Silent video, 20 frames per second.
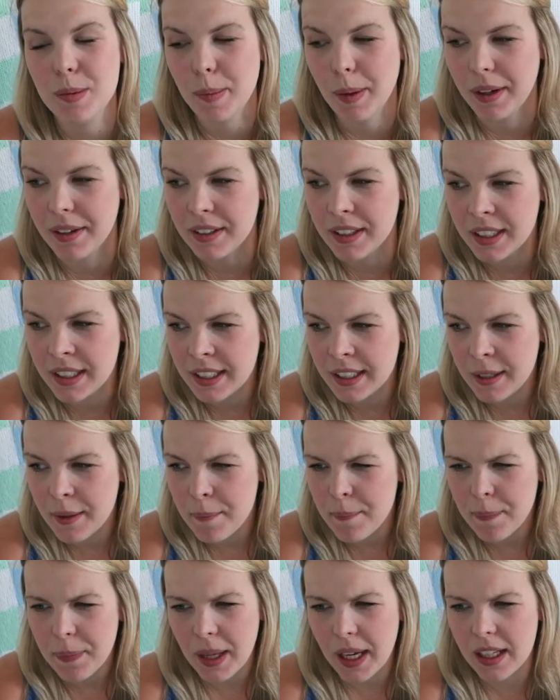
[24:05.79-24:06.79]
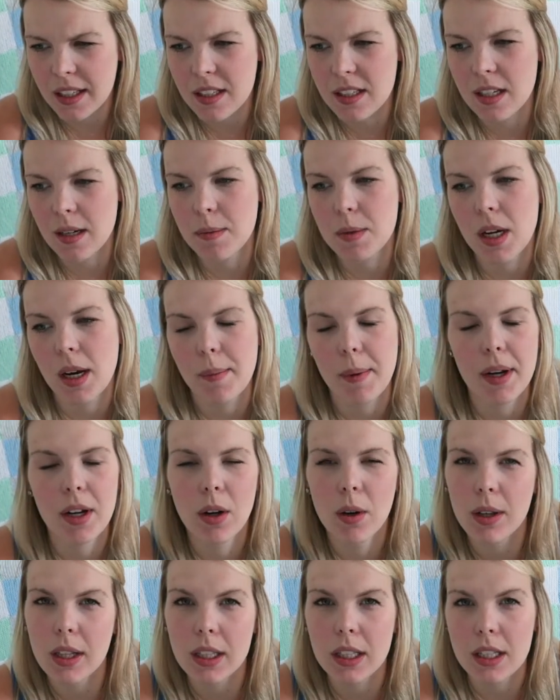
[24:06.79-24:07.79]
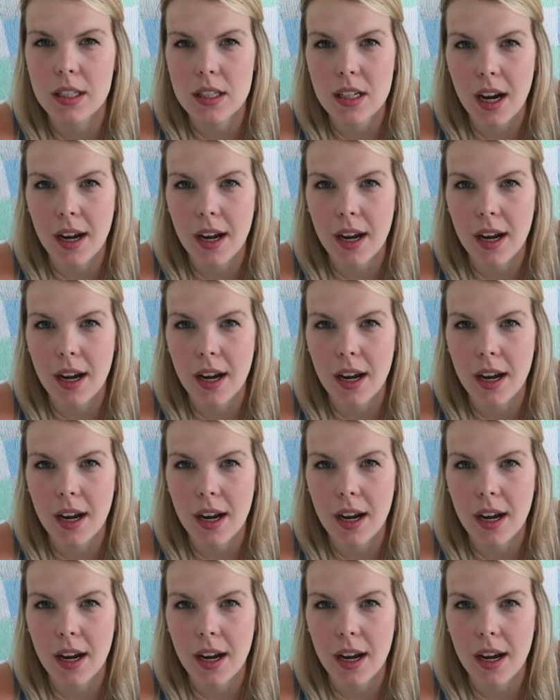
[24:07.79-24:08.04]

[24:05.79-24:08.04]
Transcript: But at the same time, I know that that's